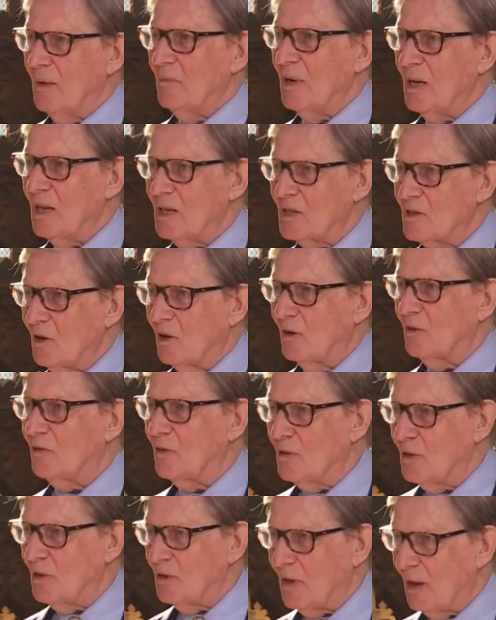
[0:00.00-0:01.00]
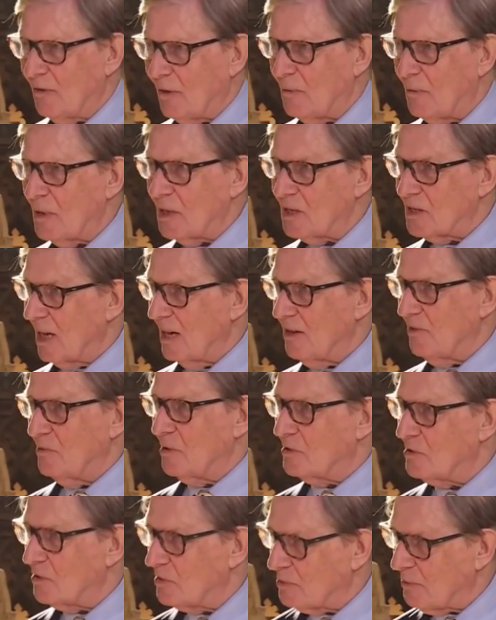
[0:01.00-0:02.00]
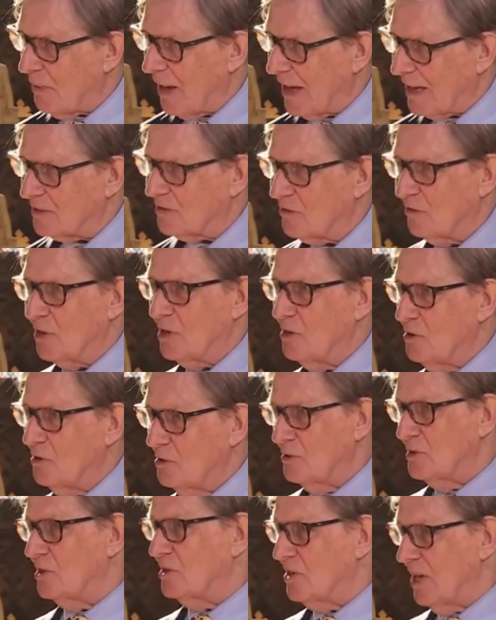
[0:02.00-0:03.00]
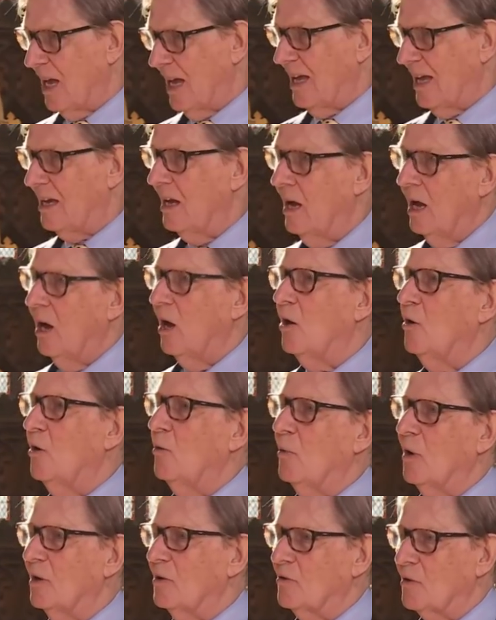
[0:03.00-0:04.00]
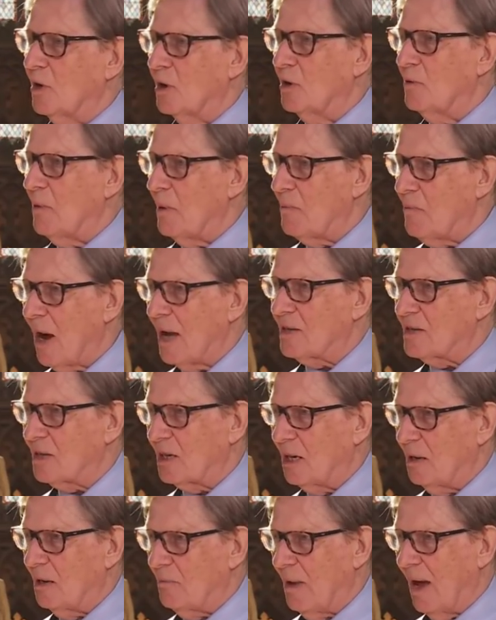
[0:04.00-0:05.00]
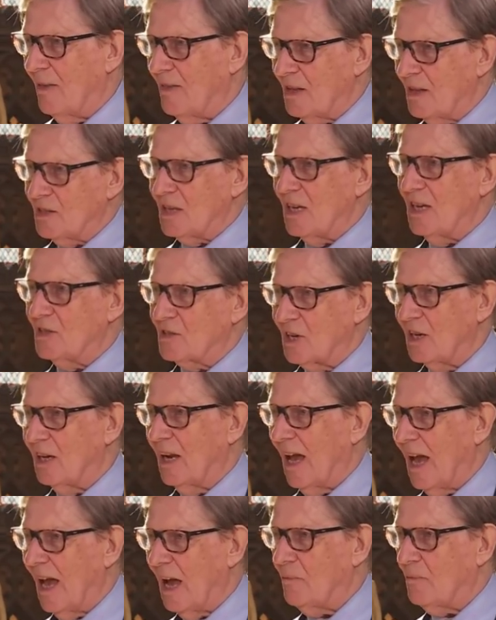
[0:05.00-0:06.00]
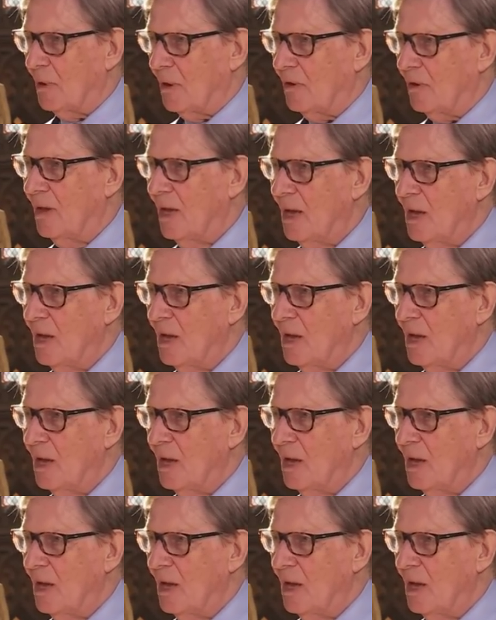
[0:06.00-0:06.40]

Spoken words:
but it's not, for, if I may say with respect, for you to say, oh, well, you've got to be practical about this, it's going to happen.